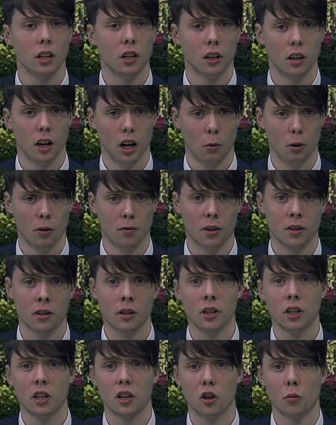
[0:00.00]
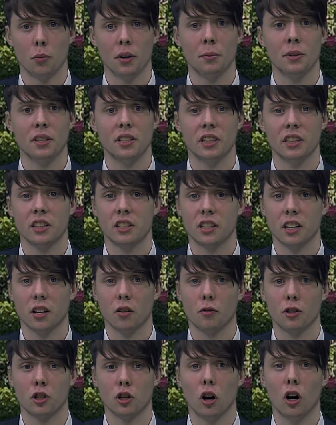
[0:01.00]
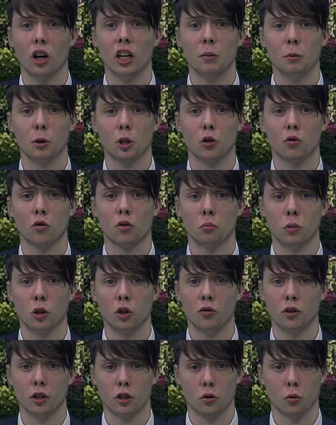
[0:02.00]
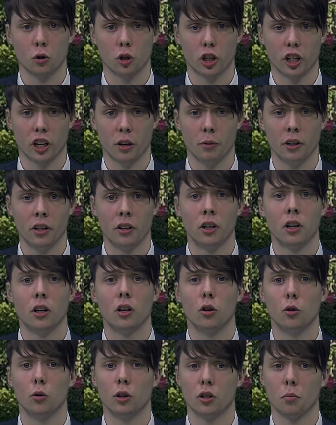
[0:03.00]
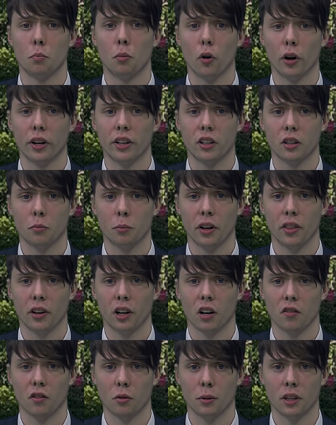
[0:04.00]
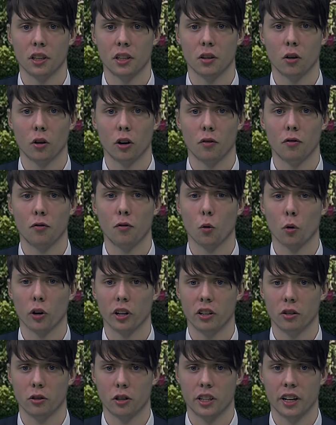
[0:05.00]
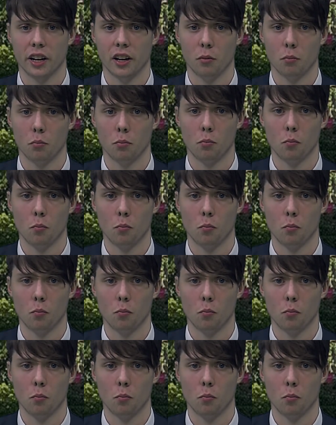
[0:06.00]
However, the BBC itself is unable to remove its own chairman, who is appointed by the government on a 4-year term.